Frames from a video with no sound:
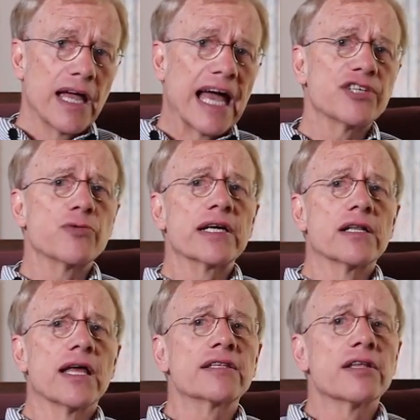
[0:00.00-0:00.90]
As we
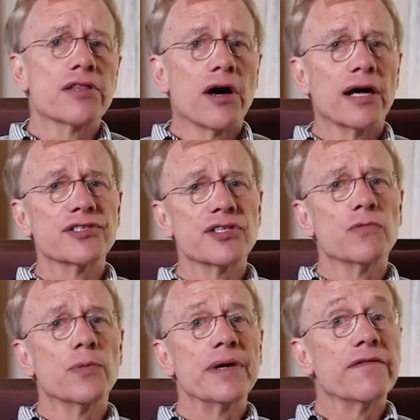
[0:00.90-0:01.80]
collect the thoughts that
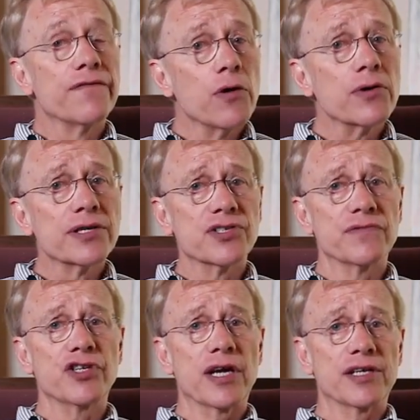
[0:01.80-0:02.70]
will be a focus
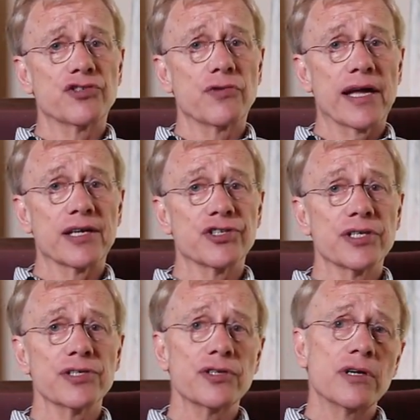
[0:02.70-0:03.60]
of change
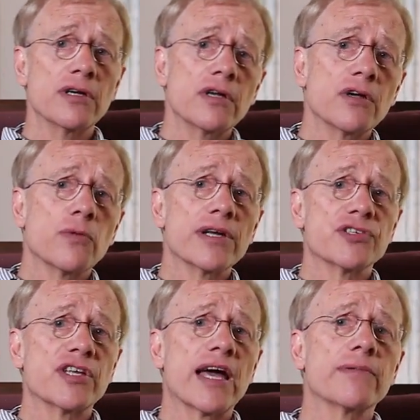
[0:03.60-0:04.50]
strategies, we
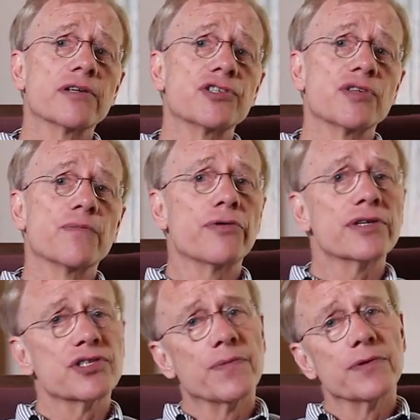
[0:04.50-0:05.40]
establish some
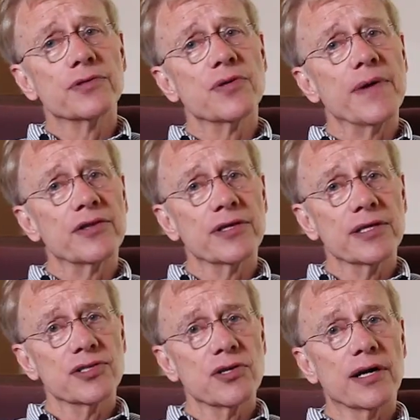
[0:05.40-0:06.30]
principles about
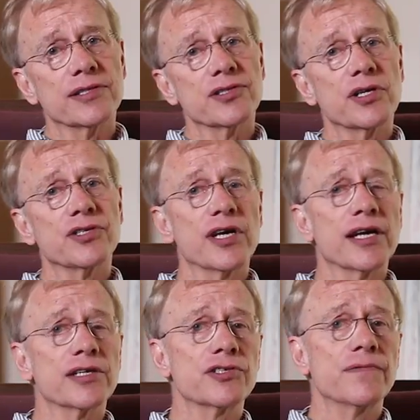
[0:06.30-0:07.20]
these thoughts, such
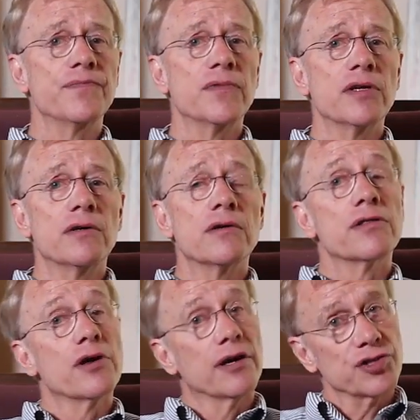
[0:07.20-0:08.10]
as
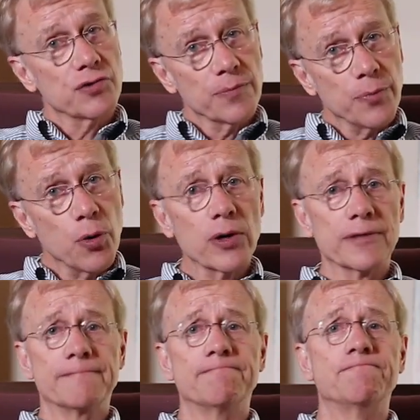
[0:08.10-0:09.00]
thoughts are
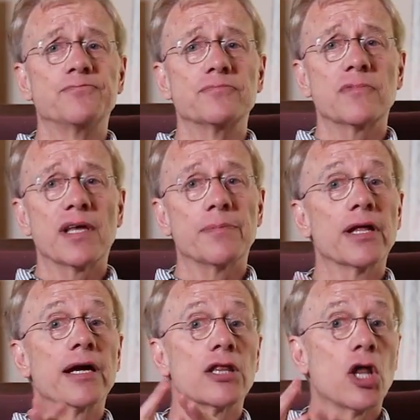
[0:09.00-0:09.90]
important. They
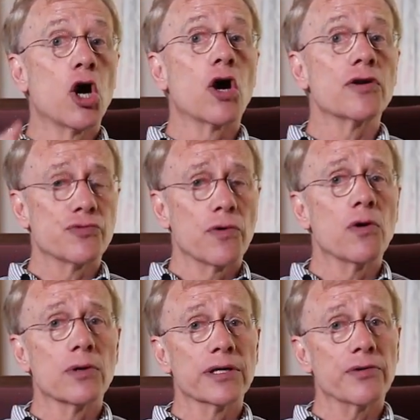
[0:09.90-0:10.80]
play a large
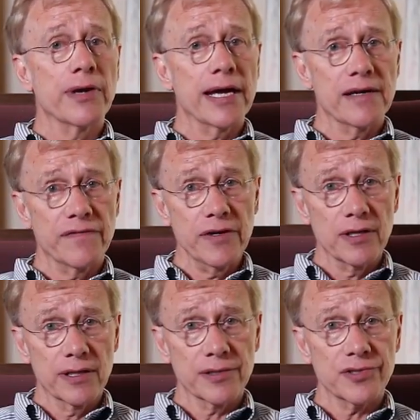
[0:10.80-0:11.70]
role in creating
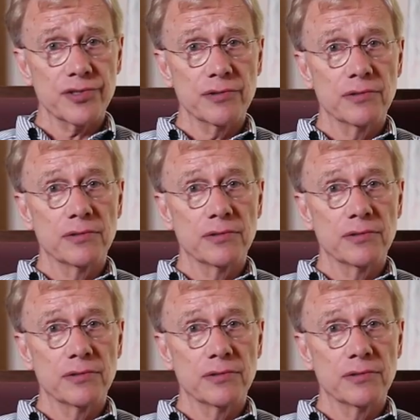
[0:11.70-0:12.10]
feelings.